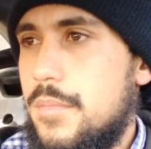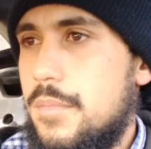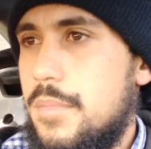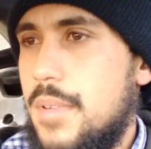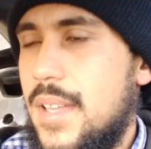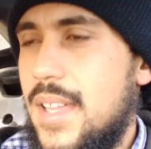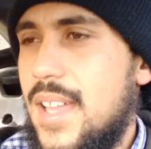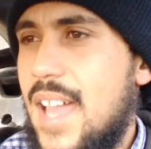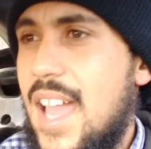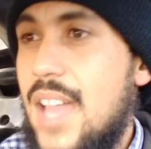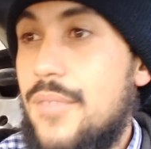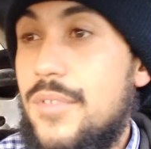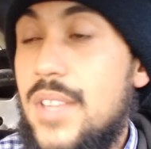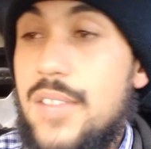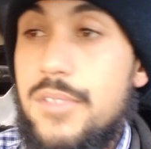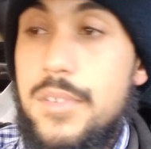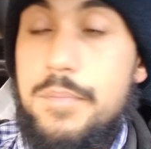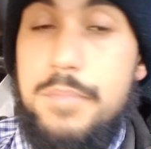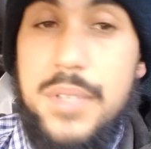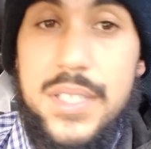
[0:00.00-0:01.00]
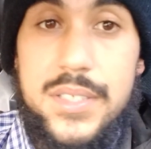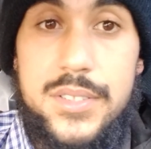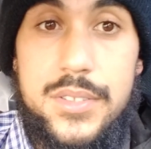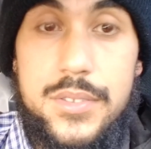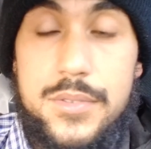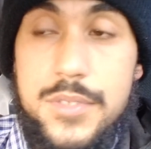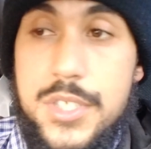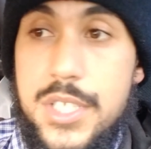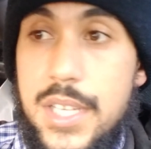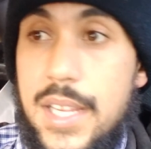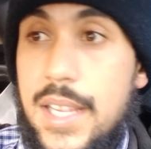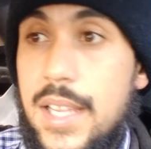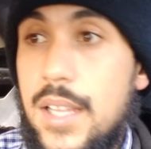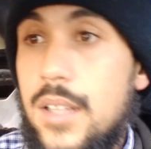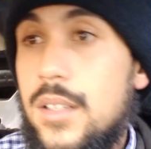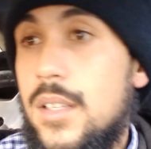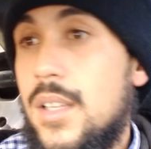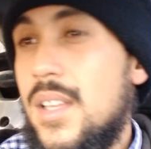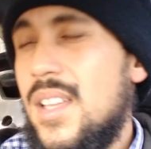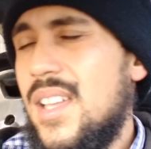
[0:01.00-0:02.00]
but I've never been to
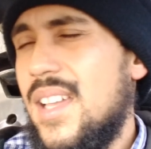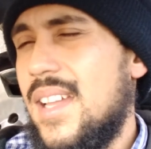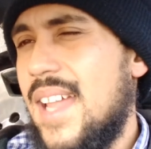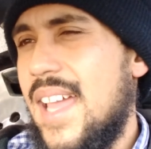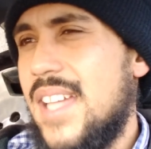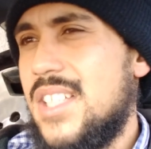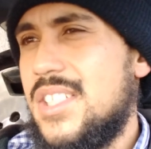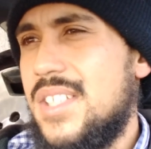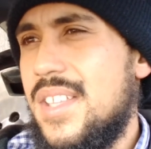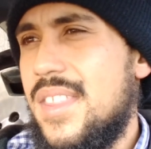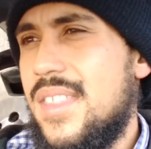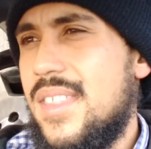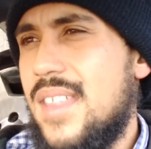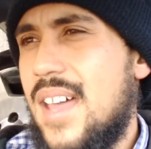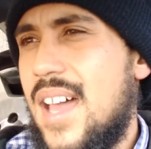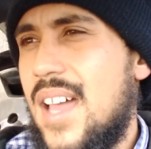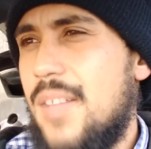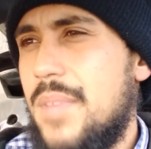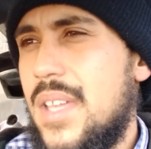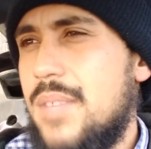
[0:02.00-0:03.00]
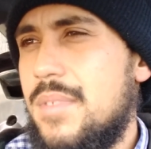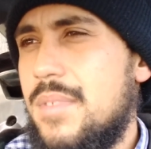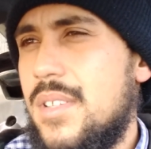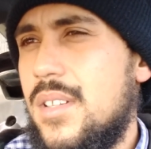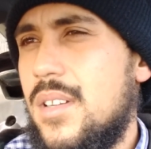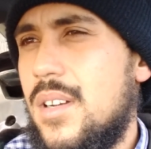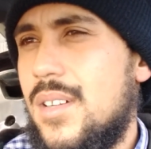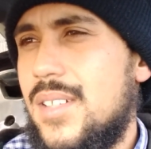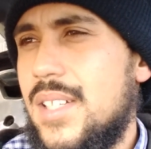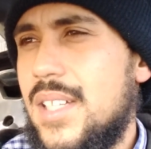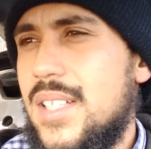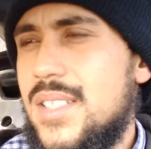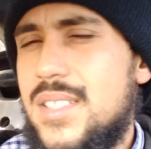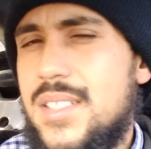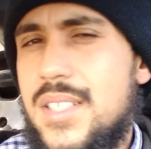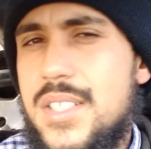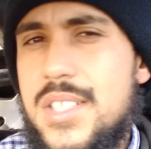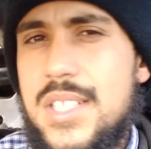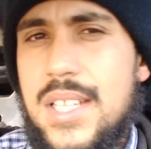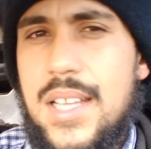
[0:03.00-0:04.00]
jail, and I actually thought maybe going
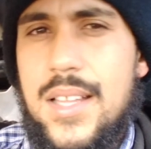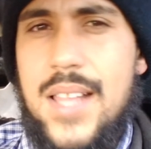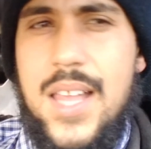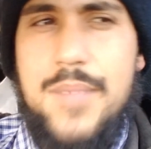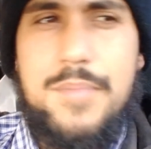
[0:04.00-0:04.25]
into the jail